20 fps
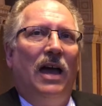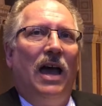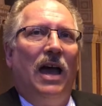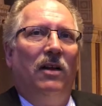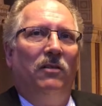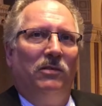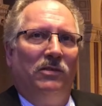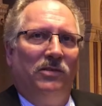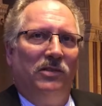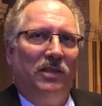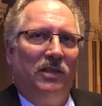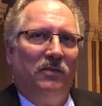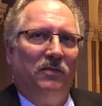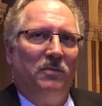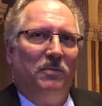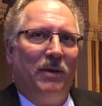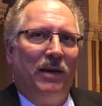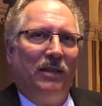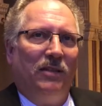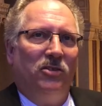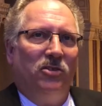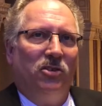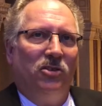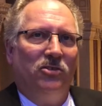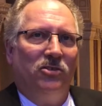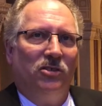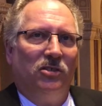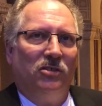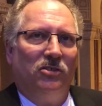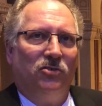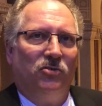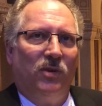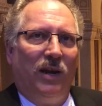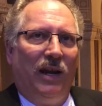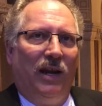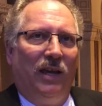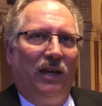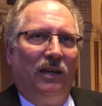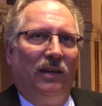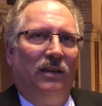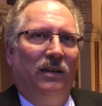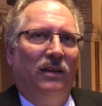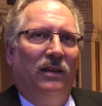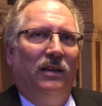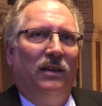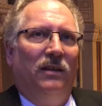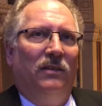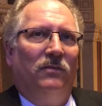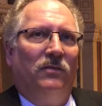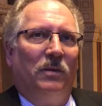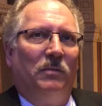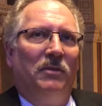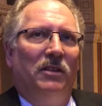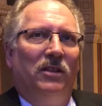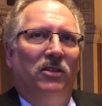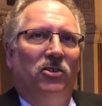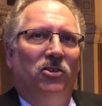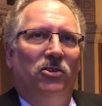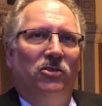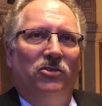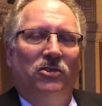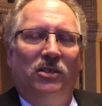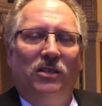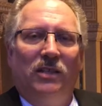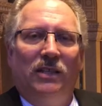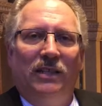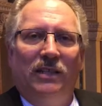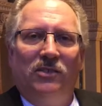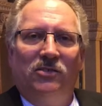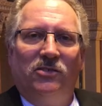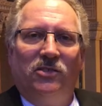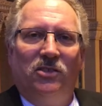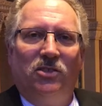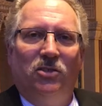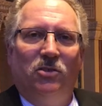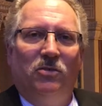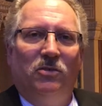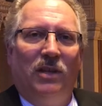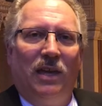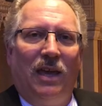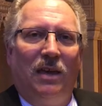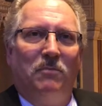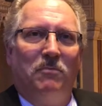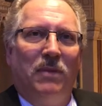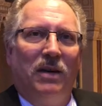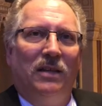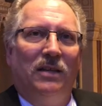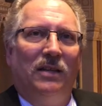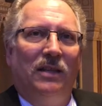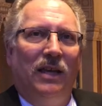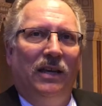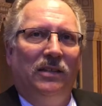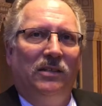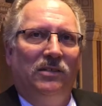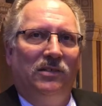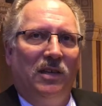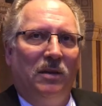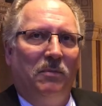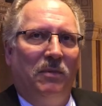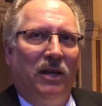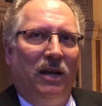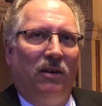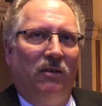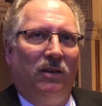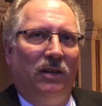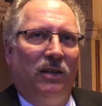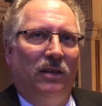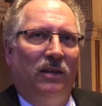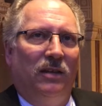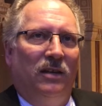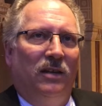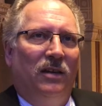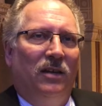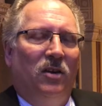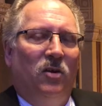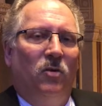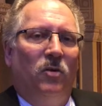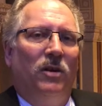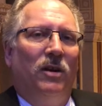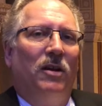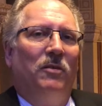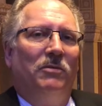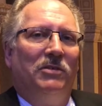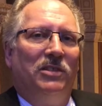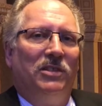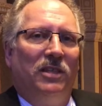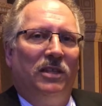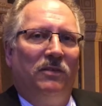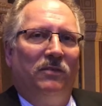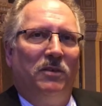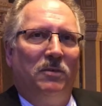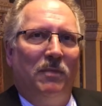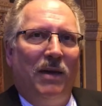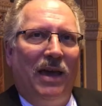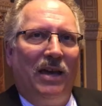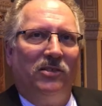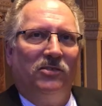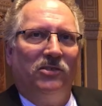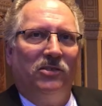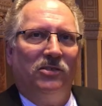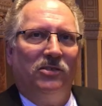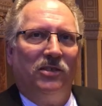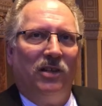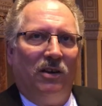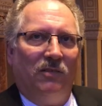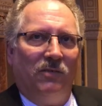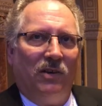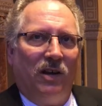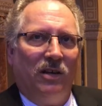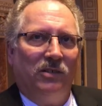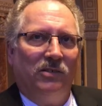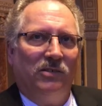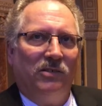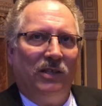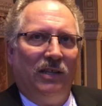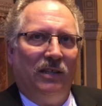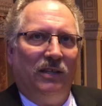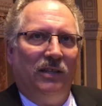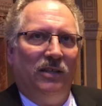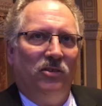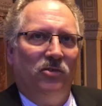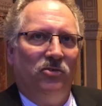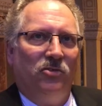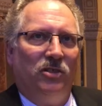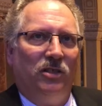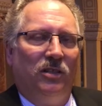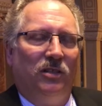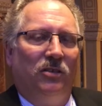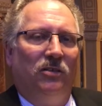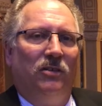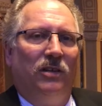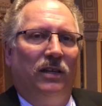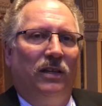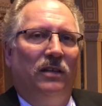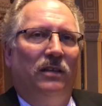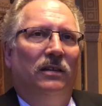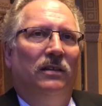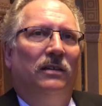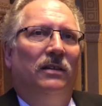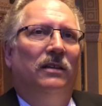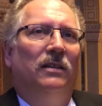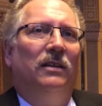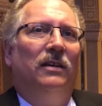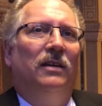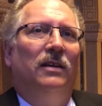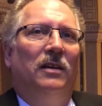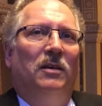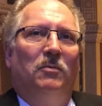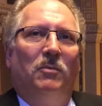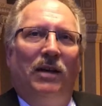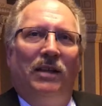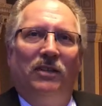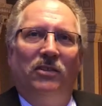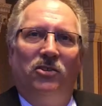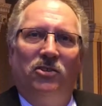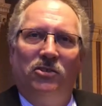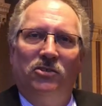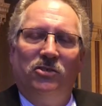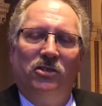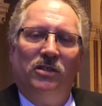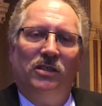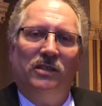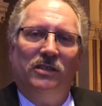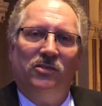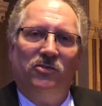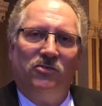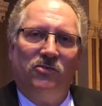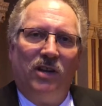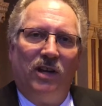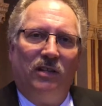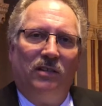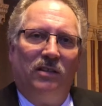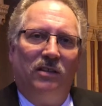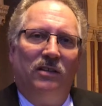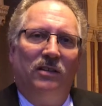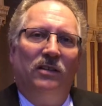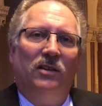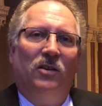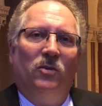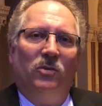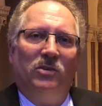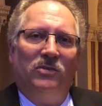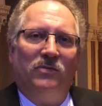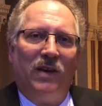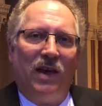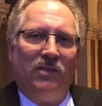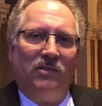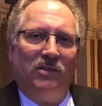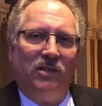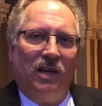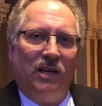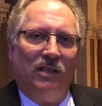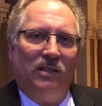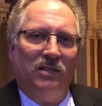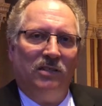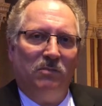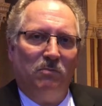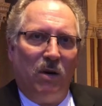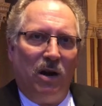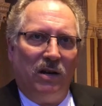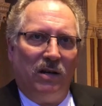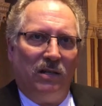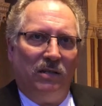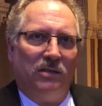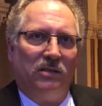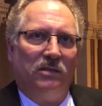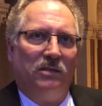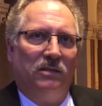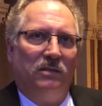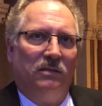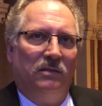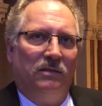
I received my liturgical training from the Liturgical Institute at Mundelein Seminary, where I received a Master's of Arts in Liturgy degree. My liturgical instructor was Father Douglas Martis.